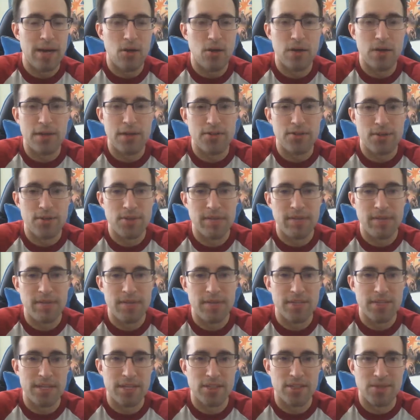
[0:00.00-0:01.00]
Okay, so I made a
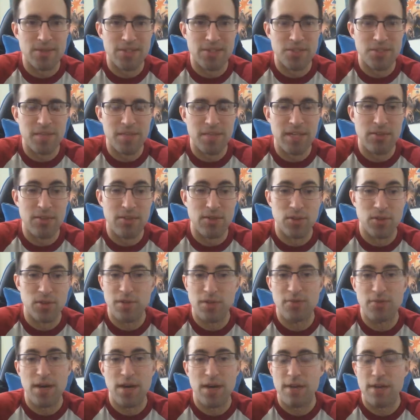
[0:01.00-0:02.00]
mistake. It's WrestleMania
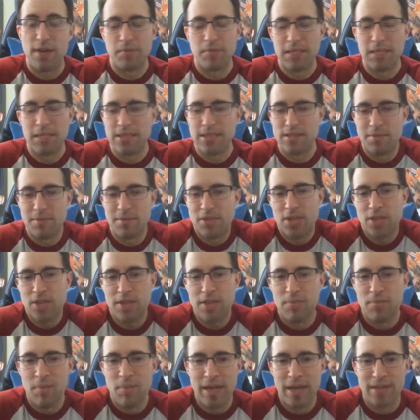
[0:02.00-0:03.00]
35. I mean, that's how much I
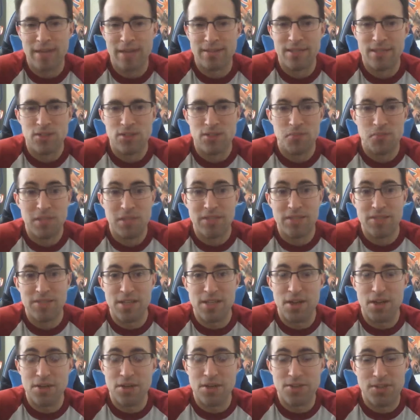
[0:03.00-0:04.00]
haven't been paying attention because
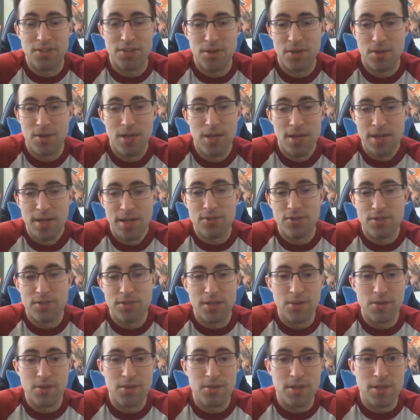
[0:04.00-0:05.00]
they also, it's
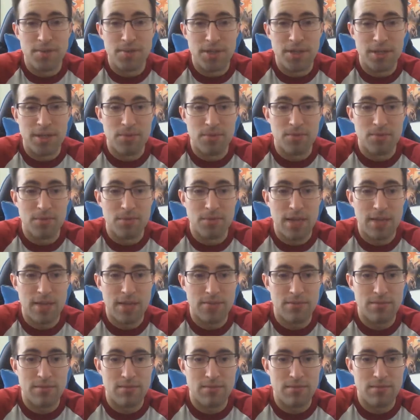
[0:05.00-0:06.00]
another dumb thing
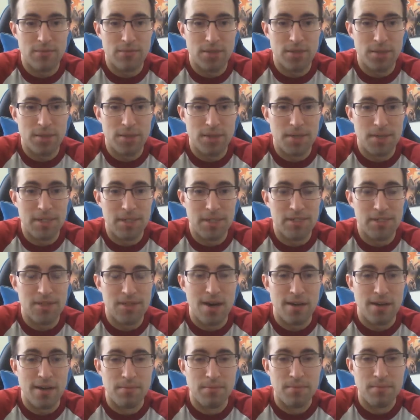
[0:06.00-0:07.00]
that WWE's
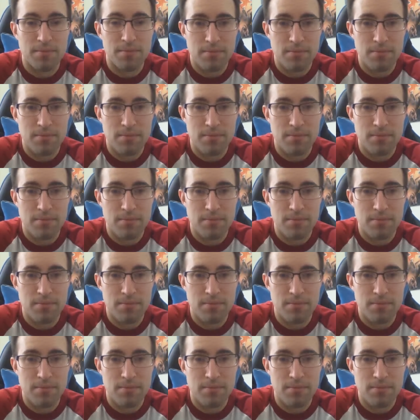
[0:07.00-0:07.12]
done.